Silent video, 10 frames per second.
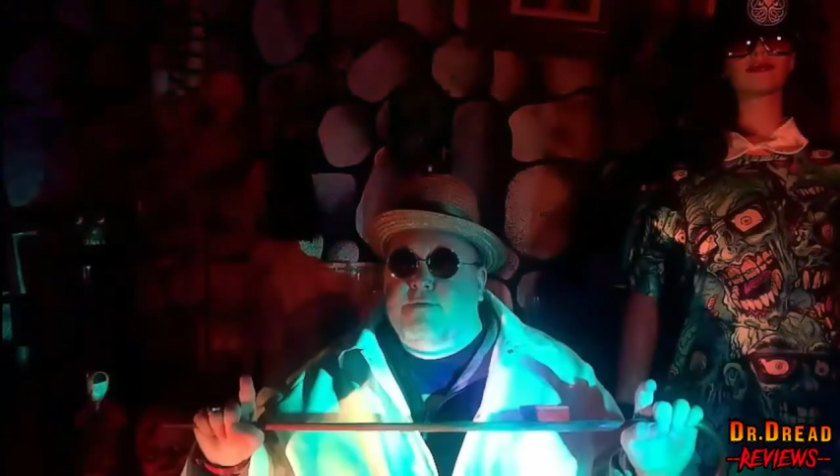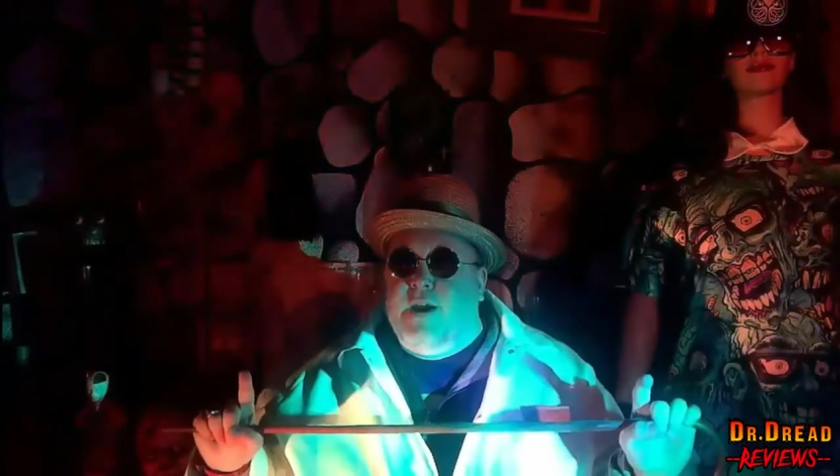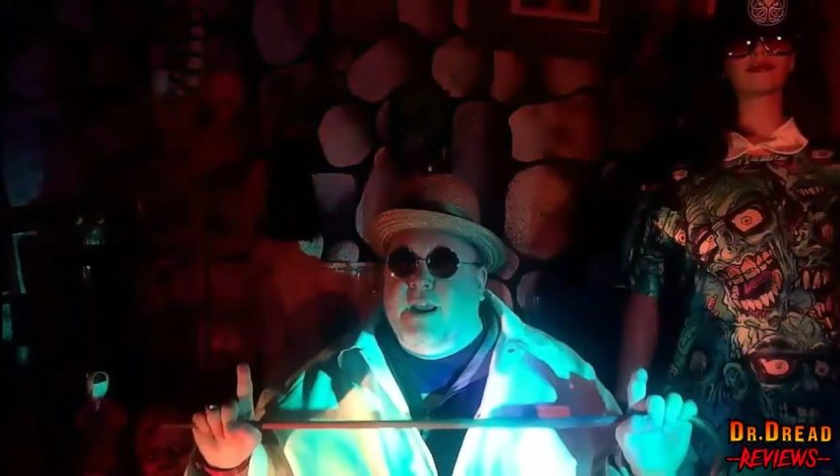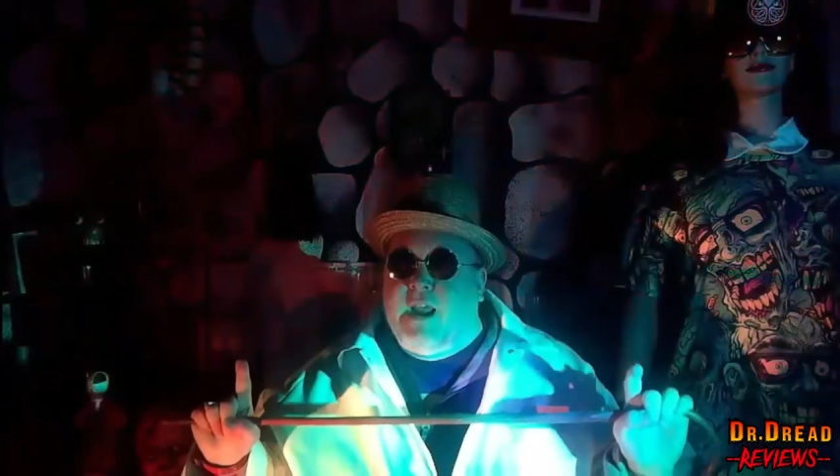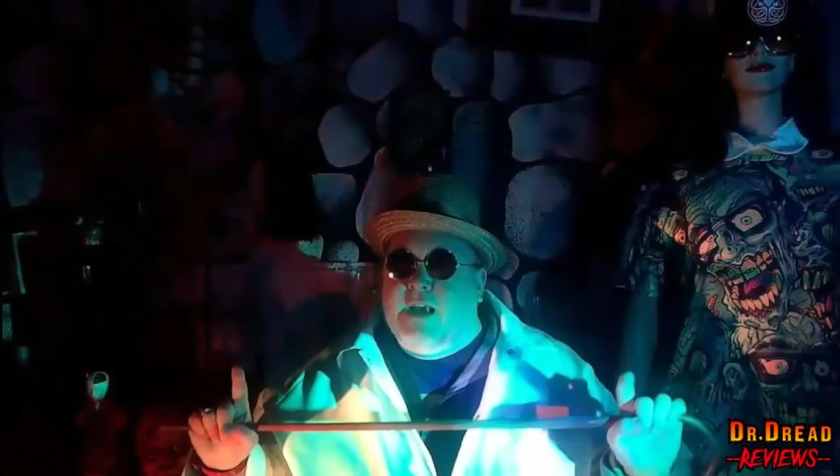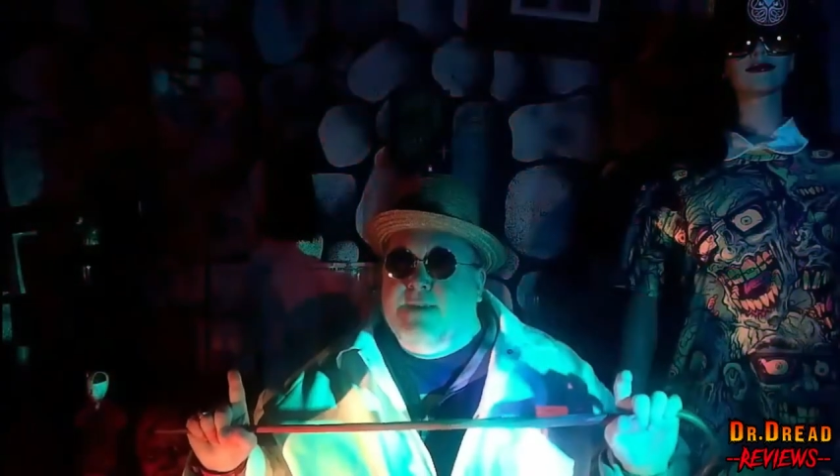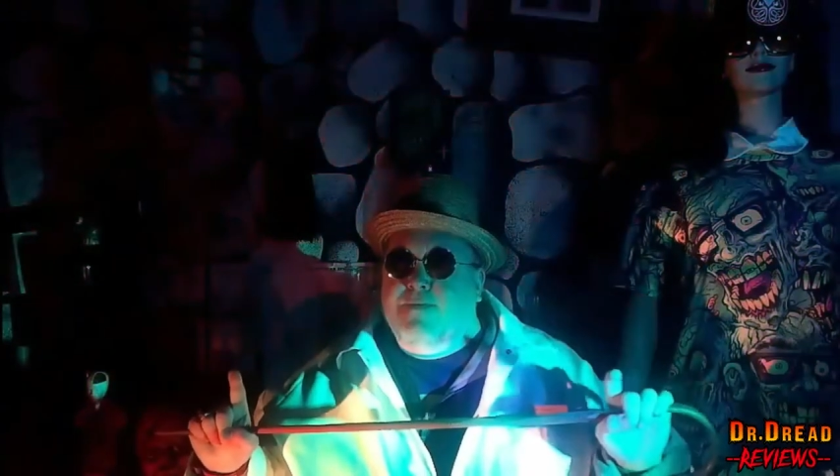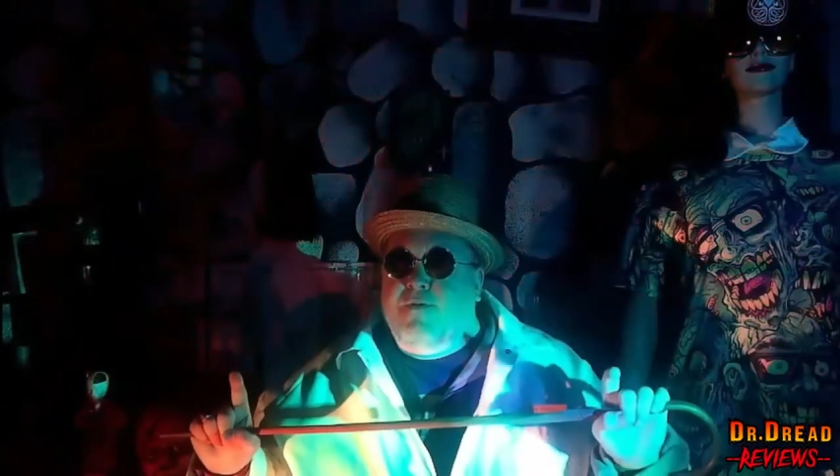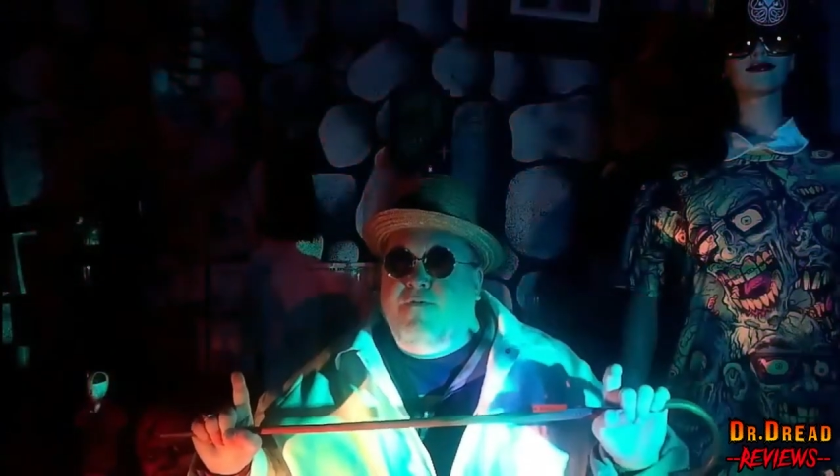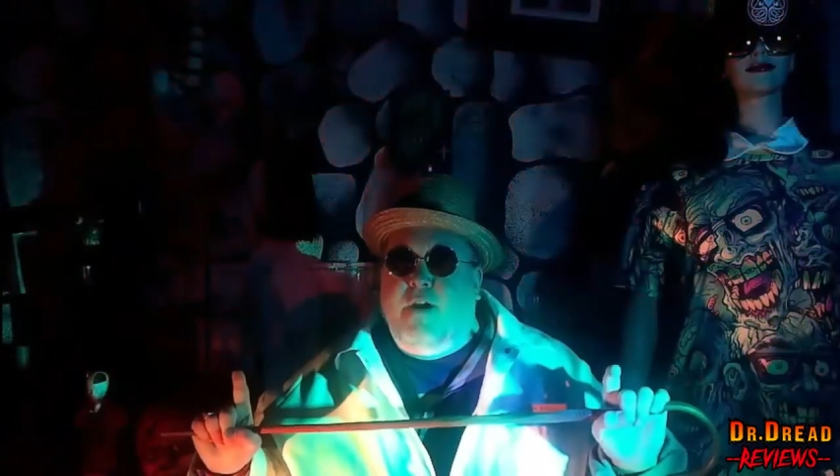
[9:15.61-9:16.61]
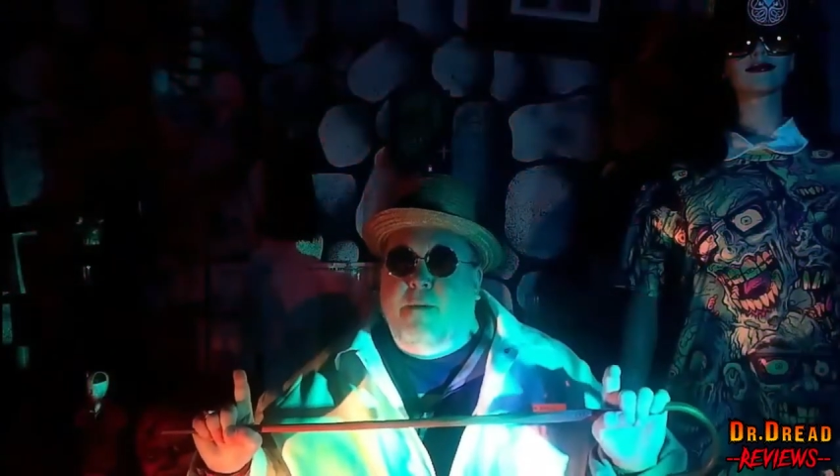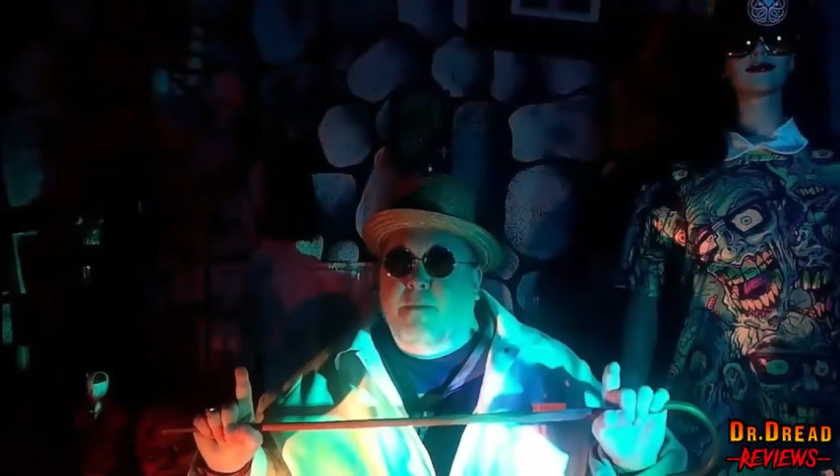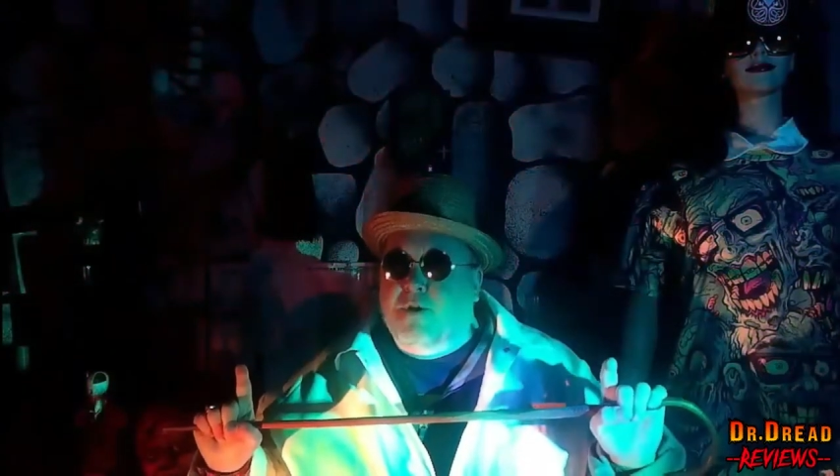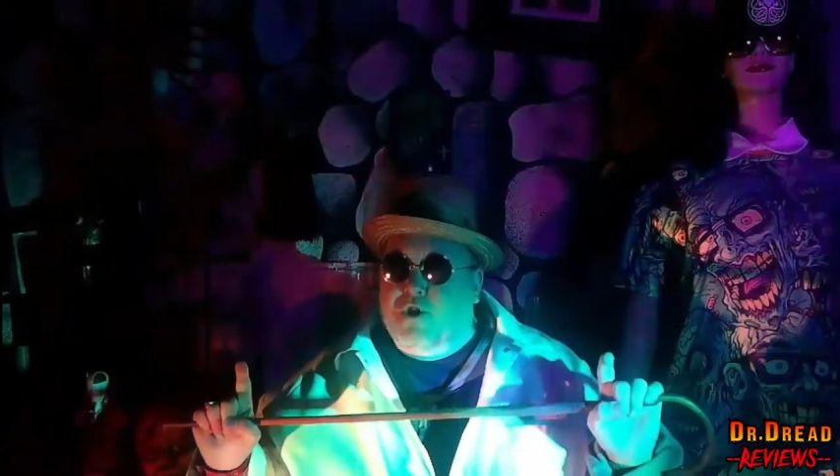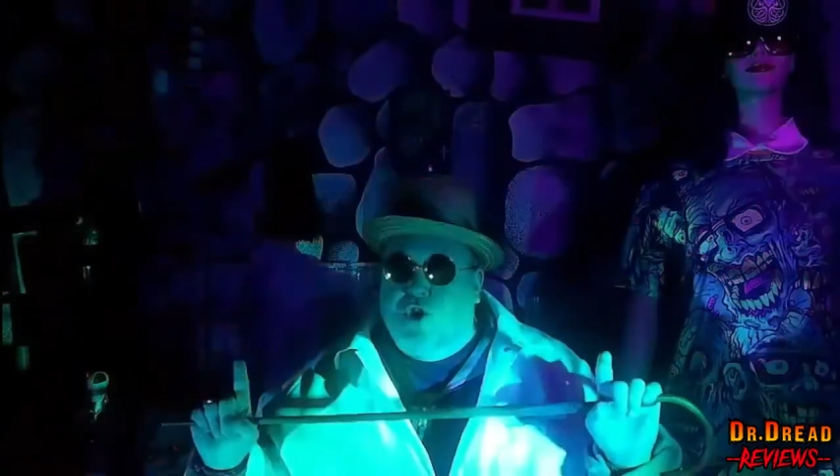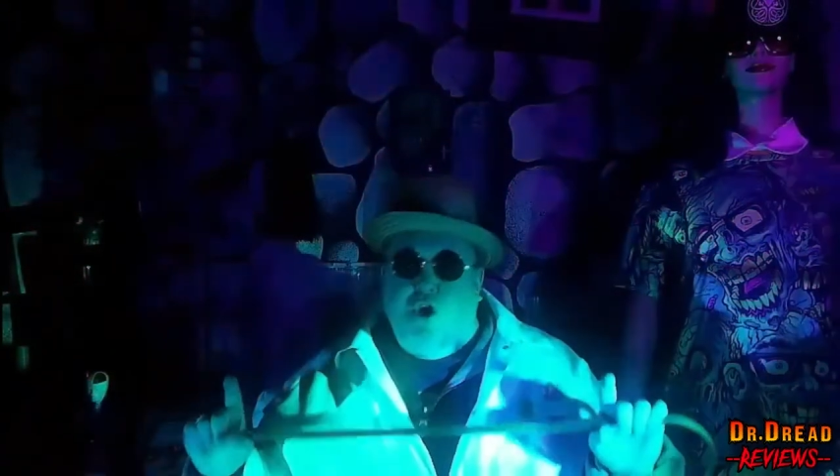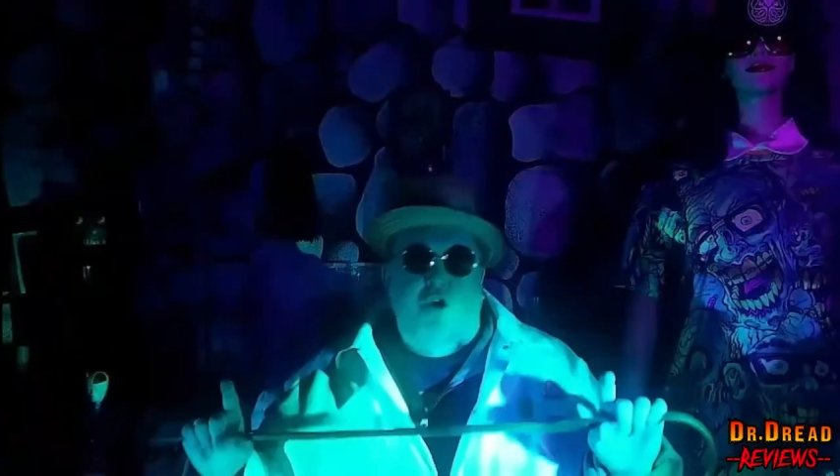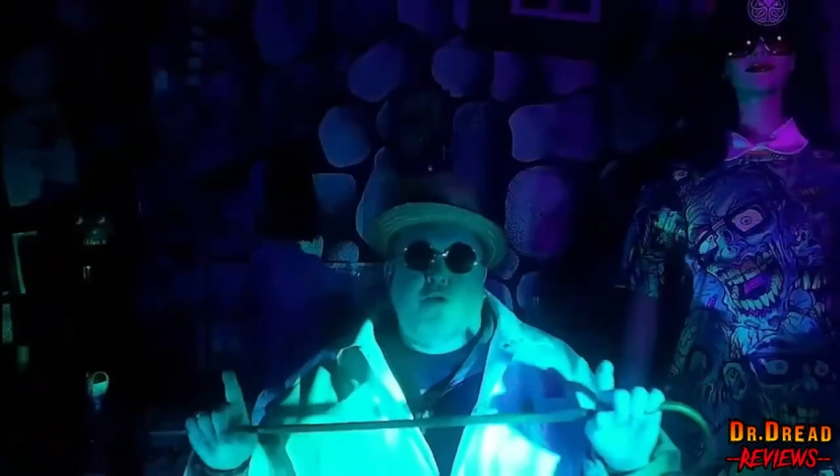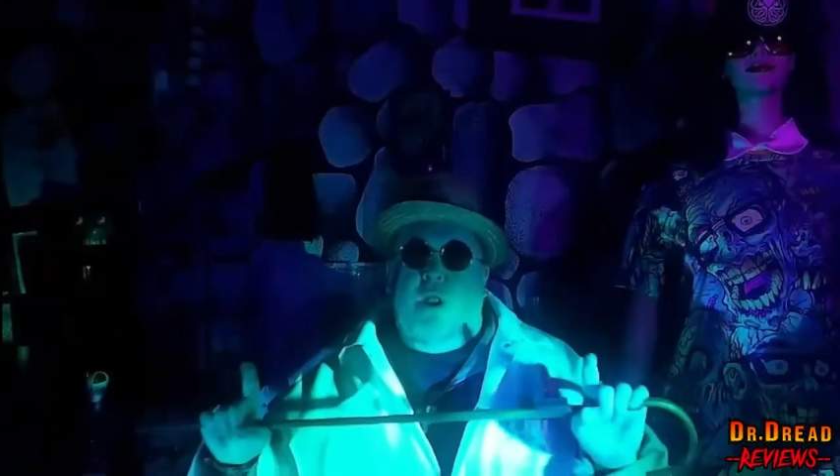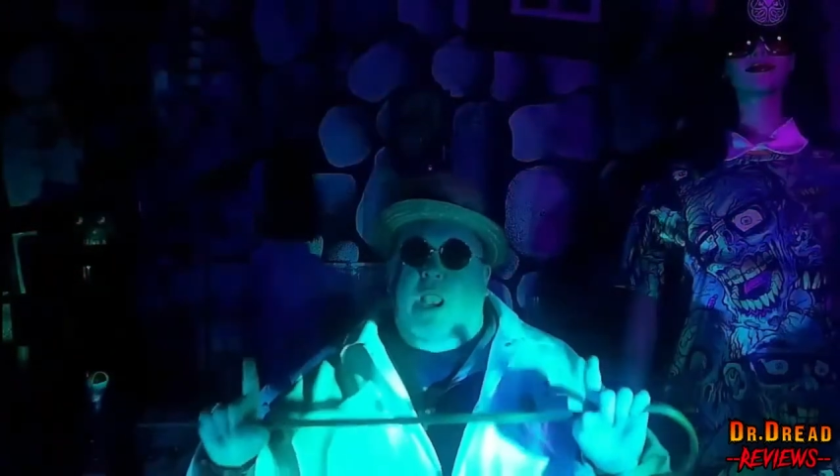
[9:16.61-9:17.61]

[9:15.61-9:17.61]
recognizable from Two